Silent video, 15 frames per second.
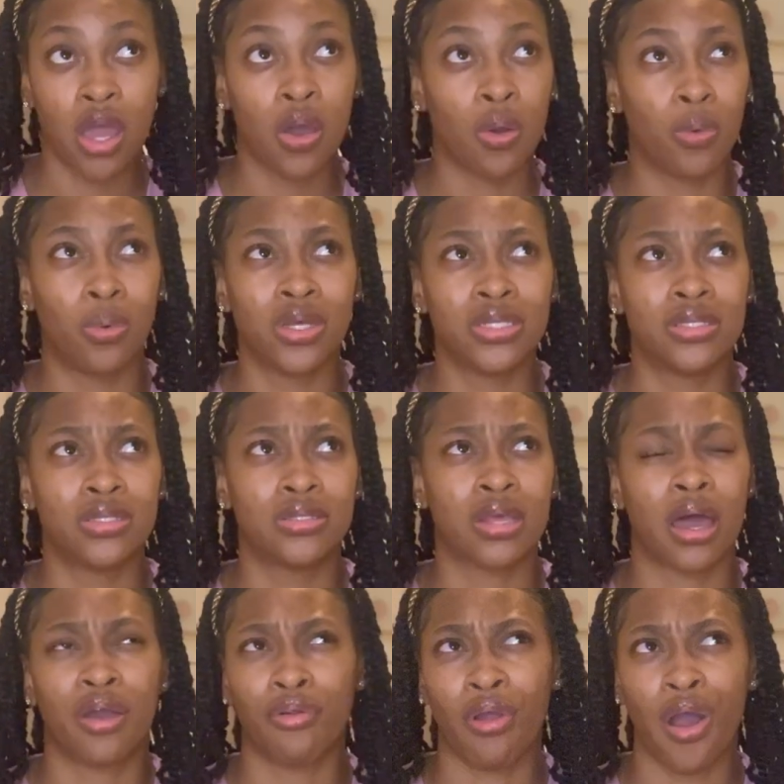was
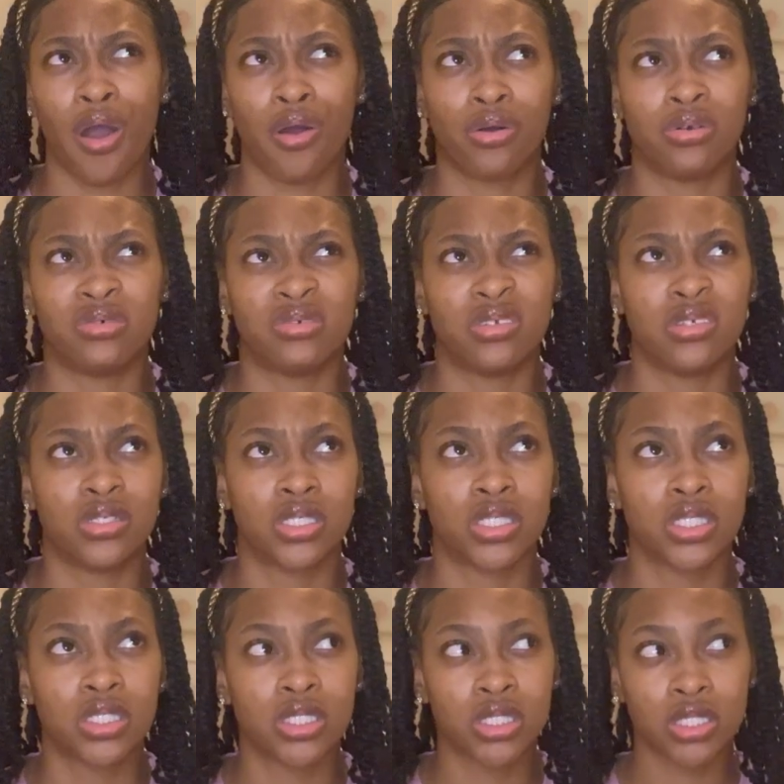around,
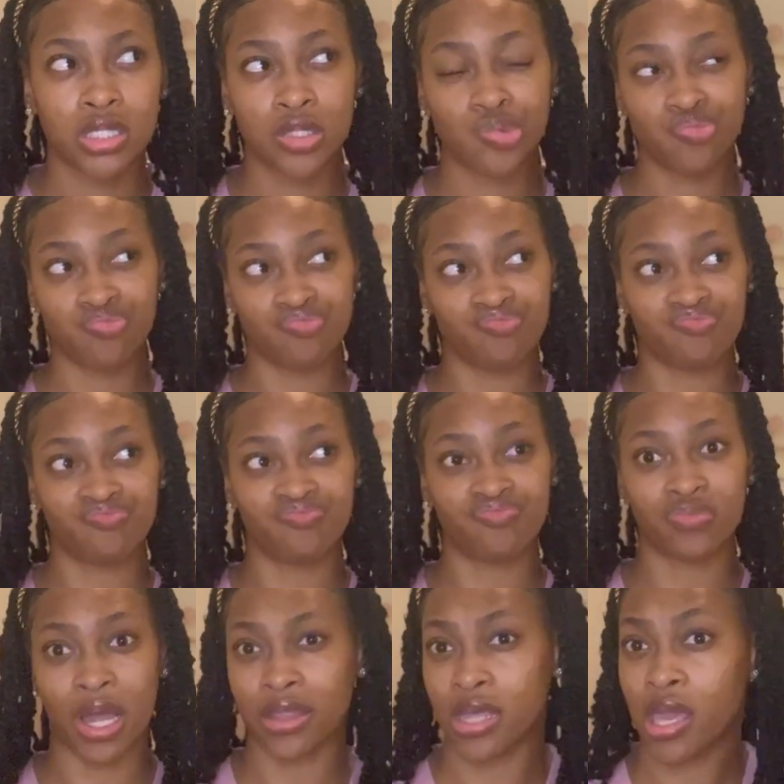
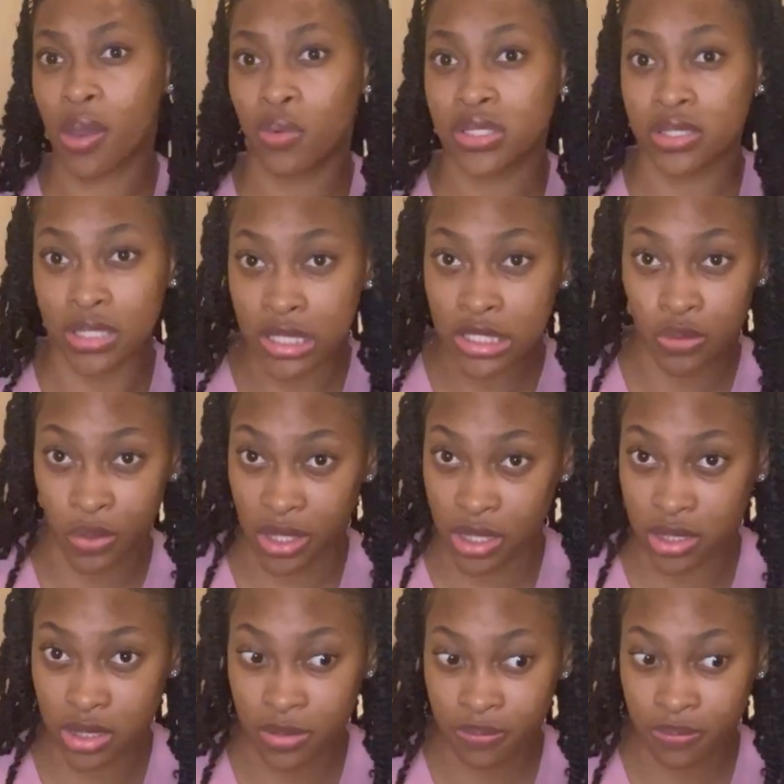I think it was 6 weeks.